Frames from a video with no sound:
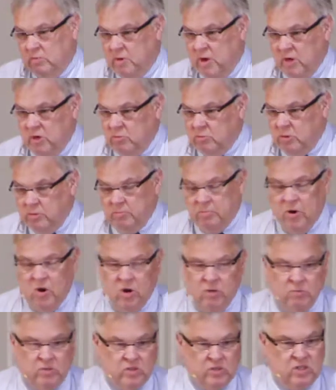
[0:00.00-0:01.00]
bedroom
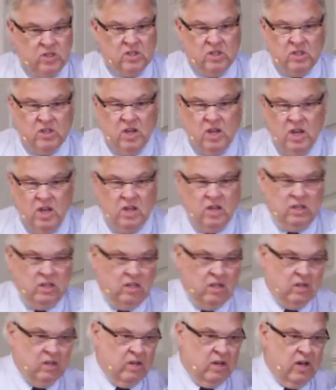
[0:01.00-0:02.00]
apartments in a day, and
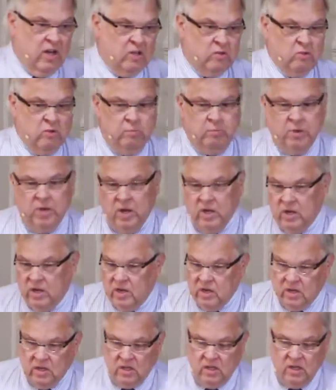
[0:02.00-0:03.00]
the other guys were
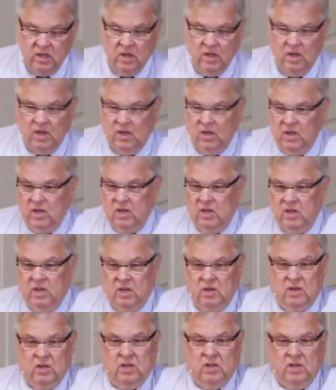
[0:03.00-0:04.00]
painting, and
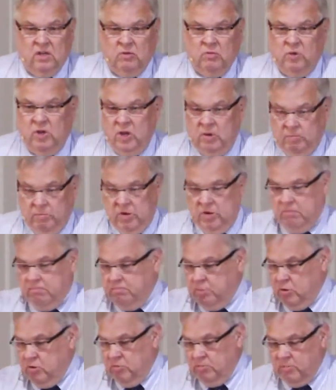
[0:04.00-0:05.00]
we had big
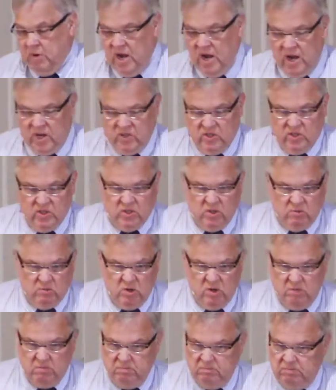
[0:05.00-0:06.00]
boom boxes, and
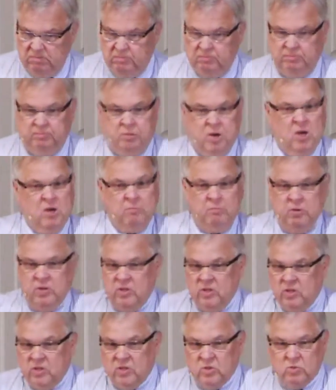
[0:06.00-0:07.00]
we'd pump
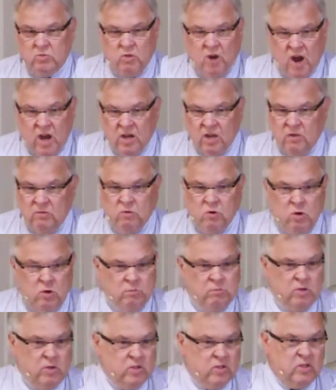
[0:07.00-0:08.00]
in this rock and roll
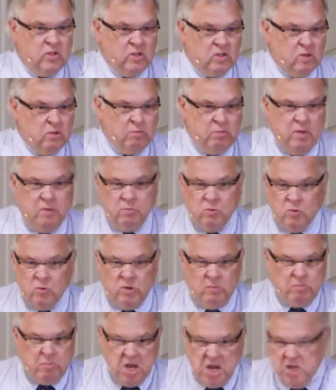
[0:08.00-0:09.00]
music so people
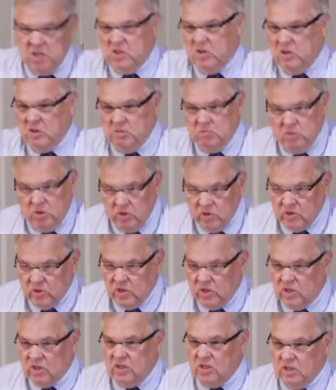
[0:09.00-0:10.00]
would paint to the
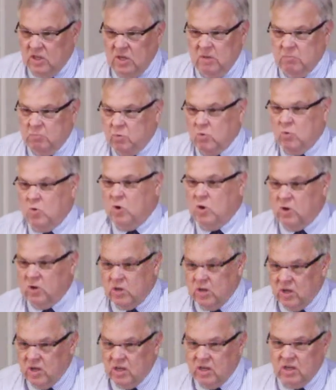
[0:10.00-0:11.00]
music and keep
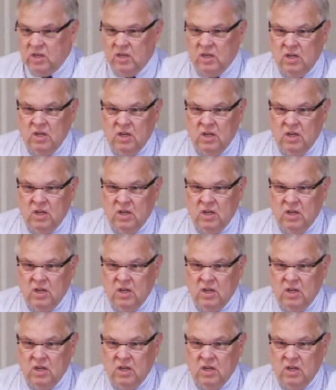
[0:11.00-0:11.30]
working. And